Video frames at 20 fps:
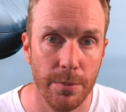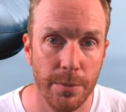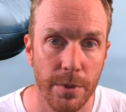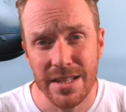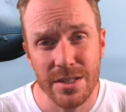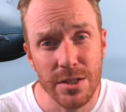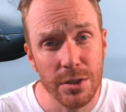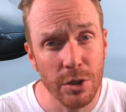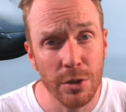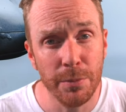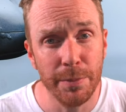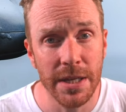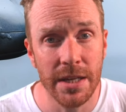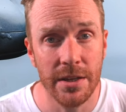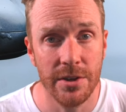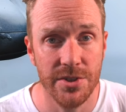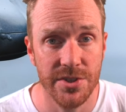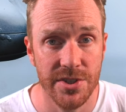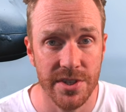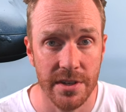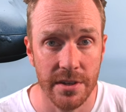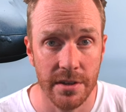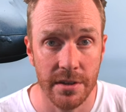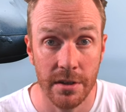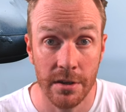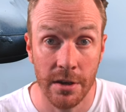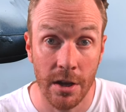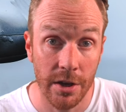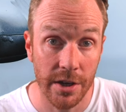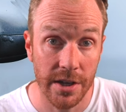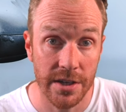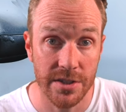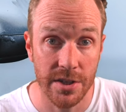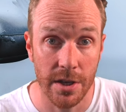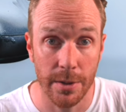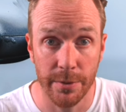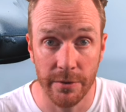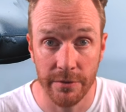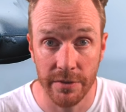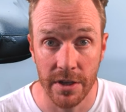It's long been considered an
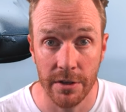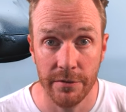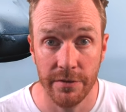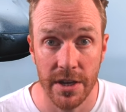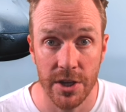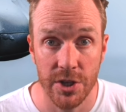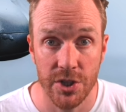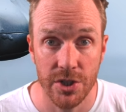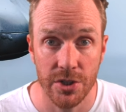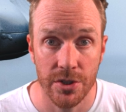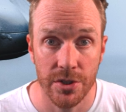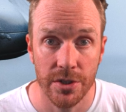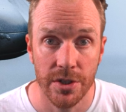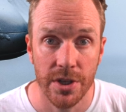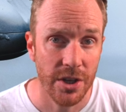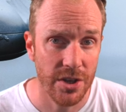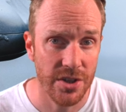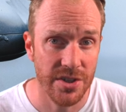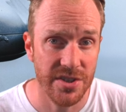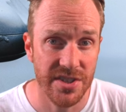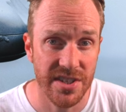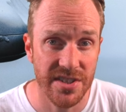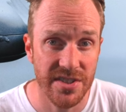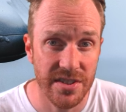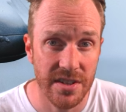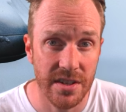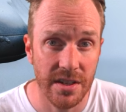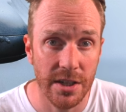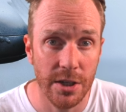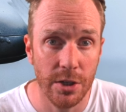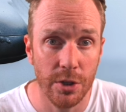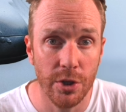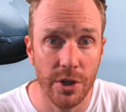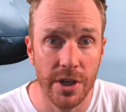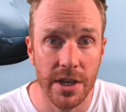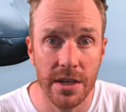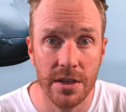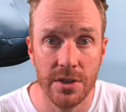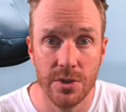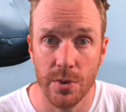archetype of innovation, consistently
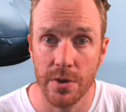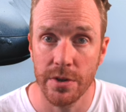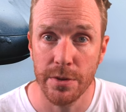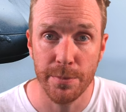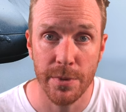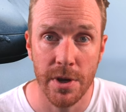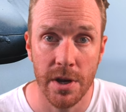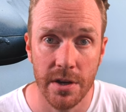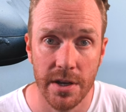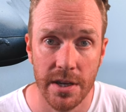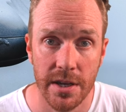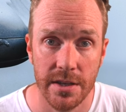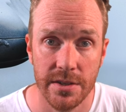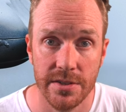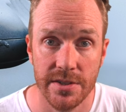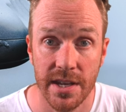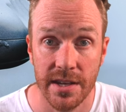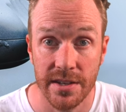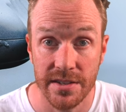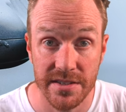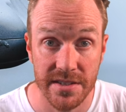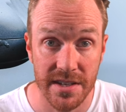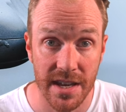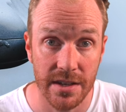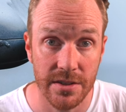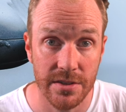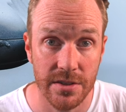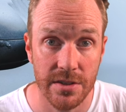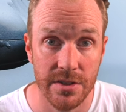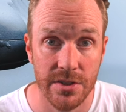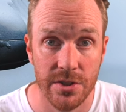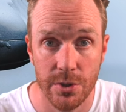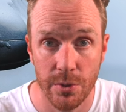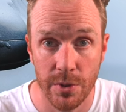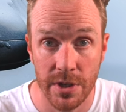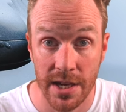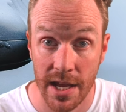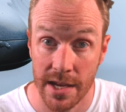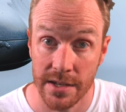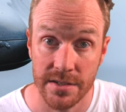looking to other markets and sectors to
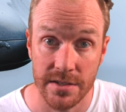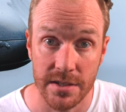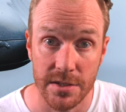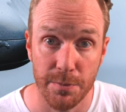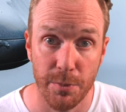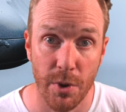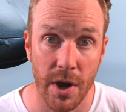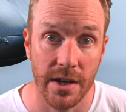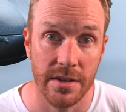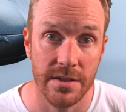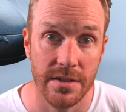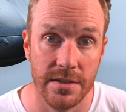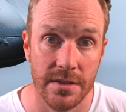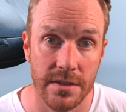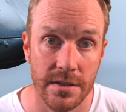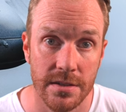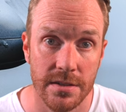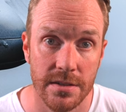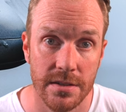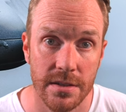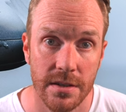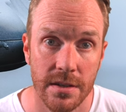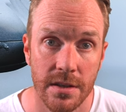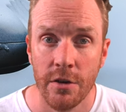enhance its practices.